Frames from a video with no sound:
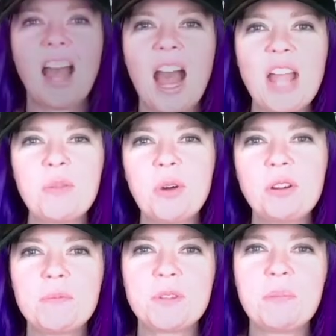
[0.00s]
Hi,
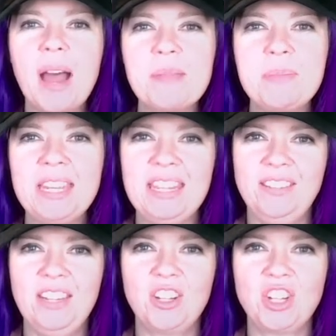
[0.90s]
welcome to my mini
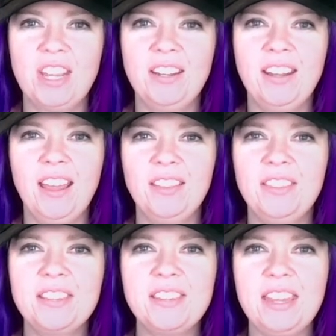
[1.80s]
addiction.
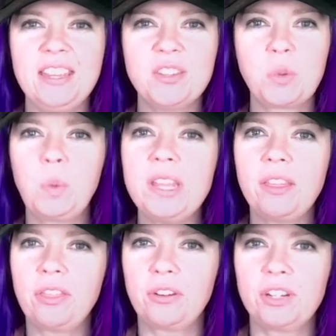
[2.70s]
This is week
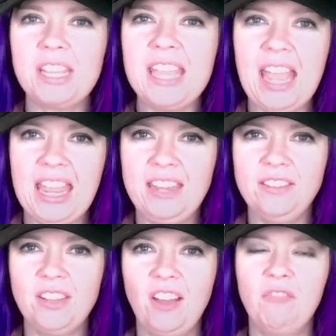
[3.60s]

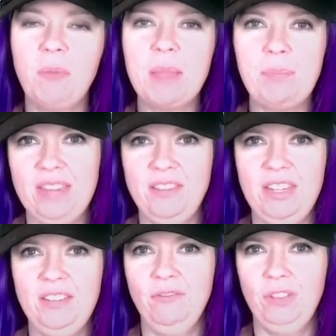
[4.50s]
38 of my
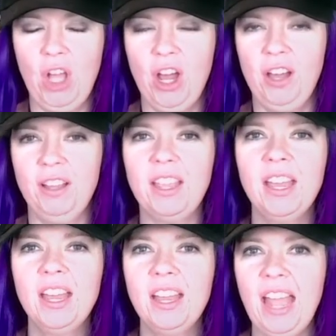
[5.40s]
painting vlog.
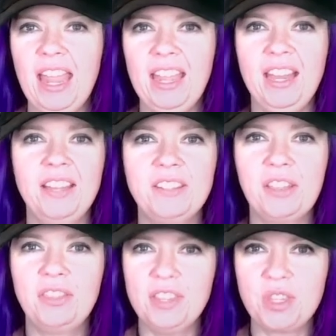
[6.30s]

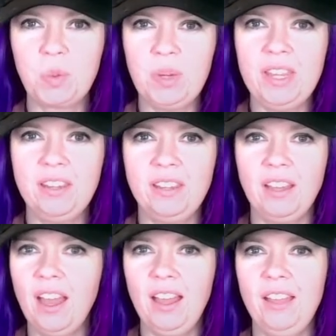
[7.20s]
And this
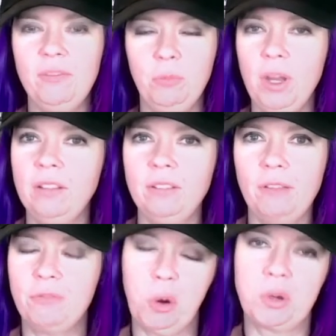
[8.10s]
week, well,
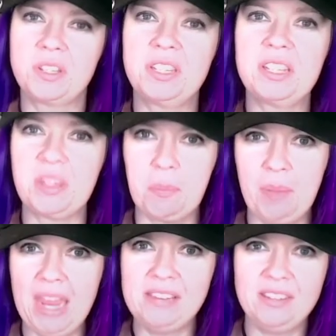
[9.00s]
of course, did some
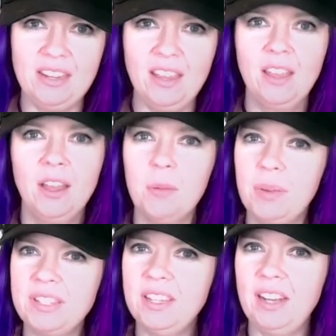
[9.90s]
painting,
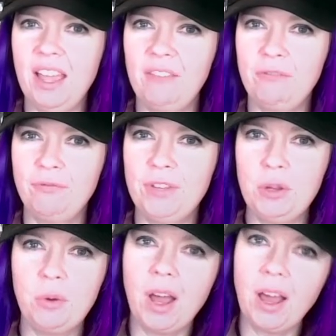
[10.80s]
but did a
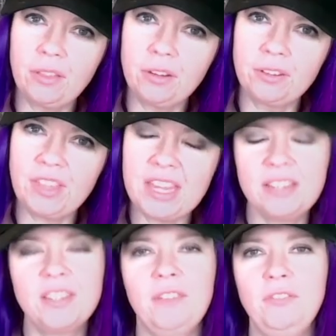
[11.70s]
few other
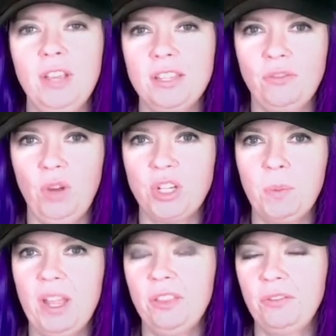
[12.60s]
things. If you guys have
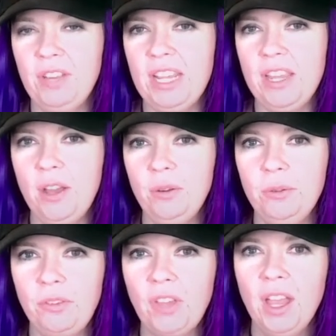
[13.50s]
watched my other videos,